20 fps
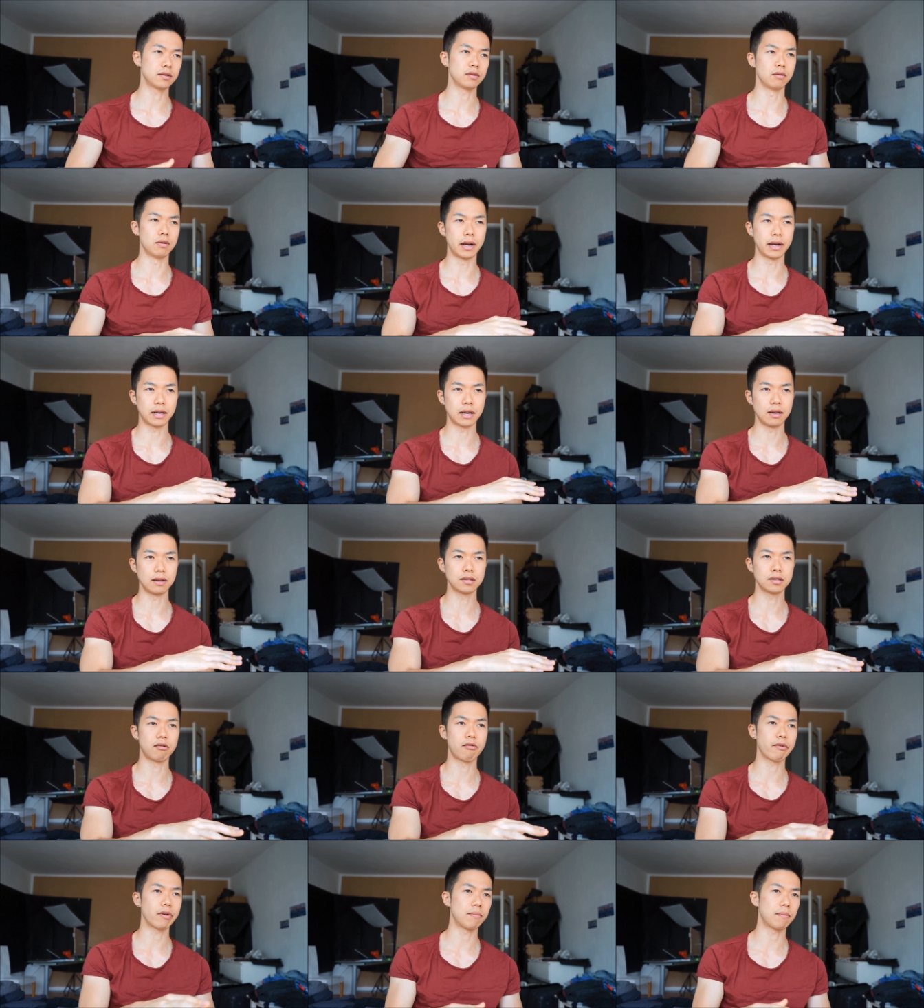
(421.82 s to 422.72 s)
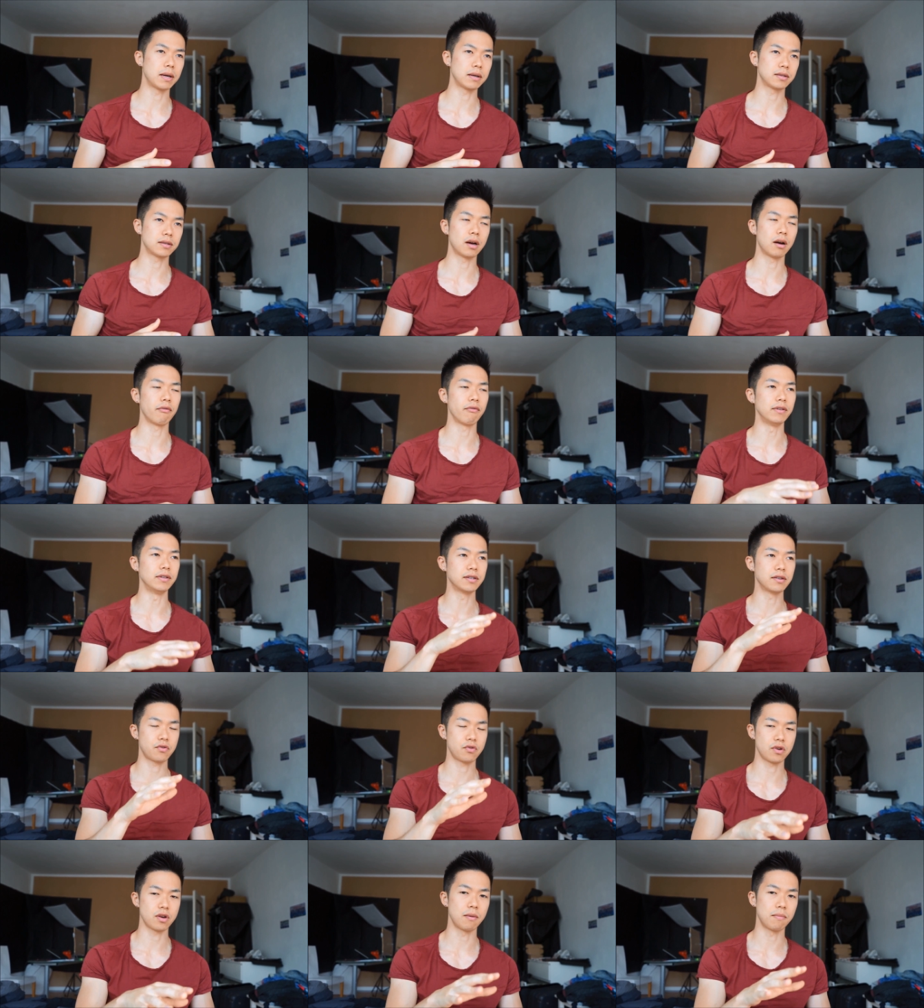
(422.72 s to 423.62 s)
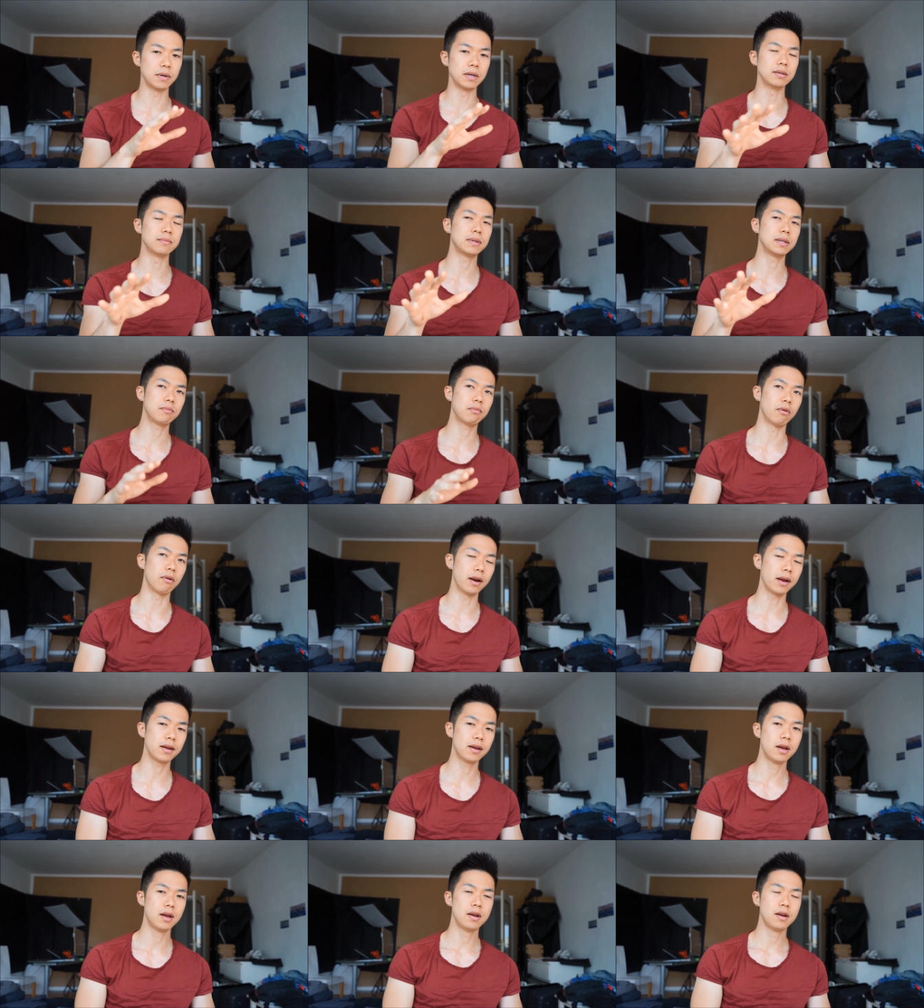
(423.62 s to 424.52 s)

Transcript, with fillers: so like I surrounded myself with Japanese people, right?